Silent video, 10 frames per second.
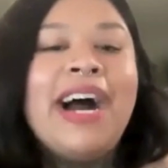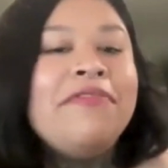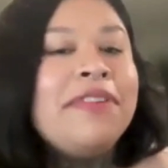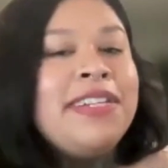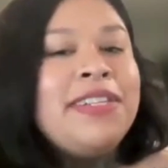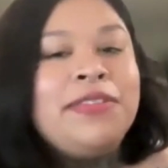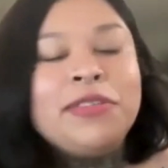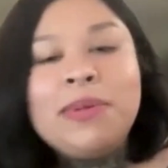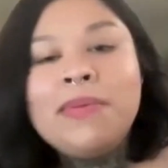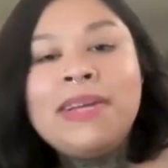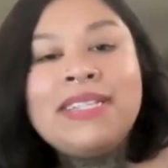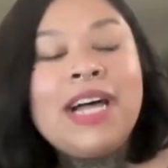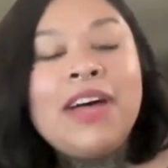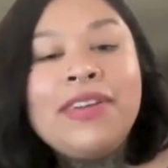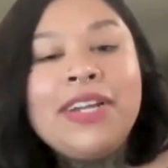I've run into those people
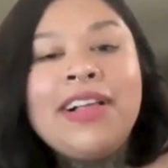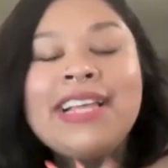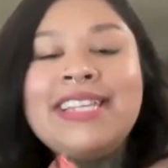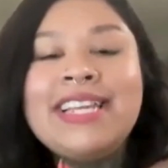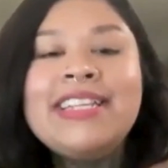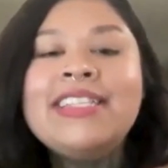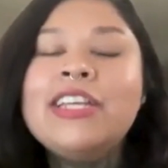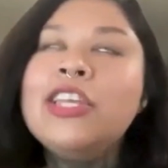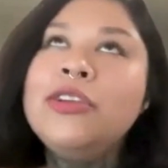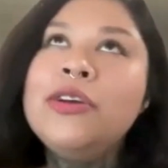myself, and all I say is like,